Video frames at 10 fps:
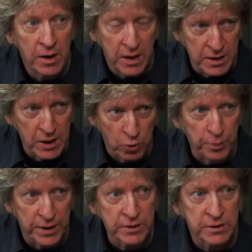a narrow
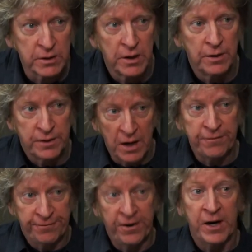base. That
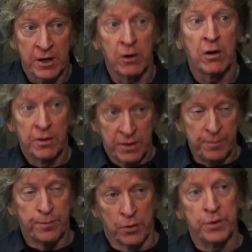fire
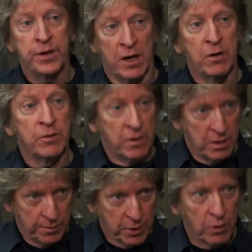that burned down
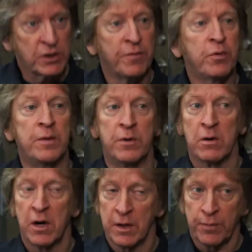a progressive
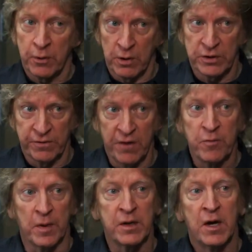premier and a progressive
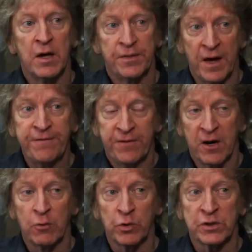government, that
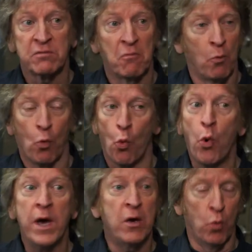fire was
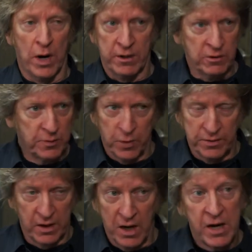way wider spread
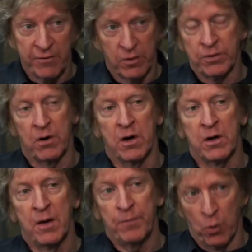than I ever thought,
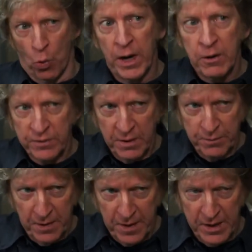but wider
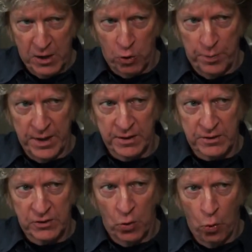than the narrow base.
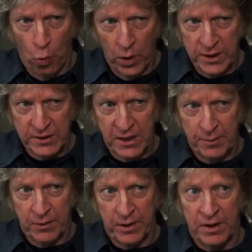So what is it
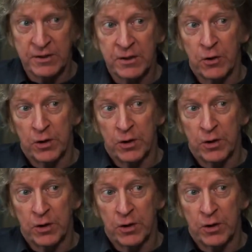about us in